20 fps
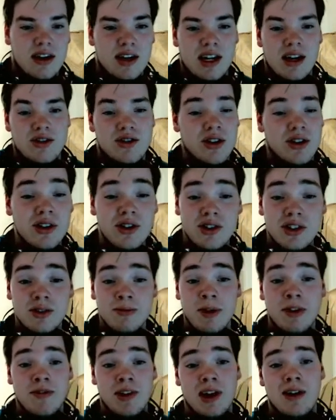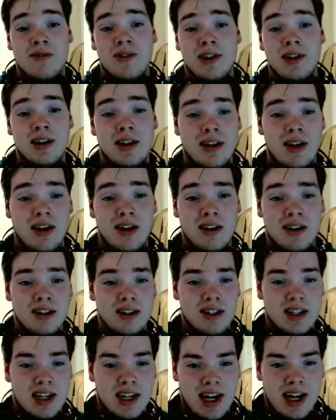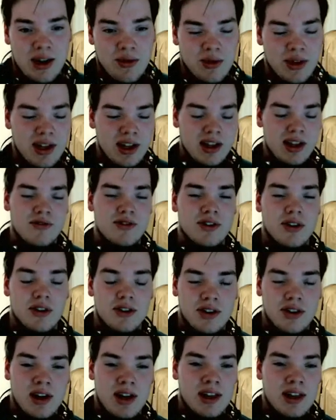Now, Charizard's my favorite, honestly. I really love Charizard.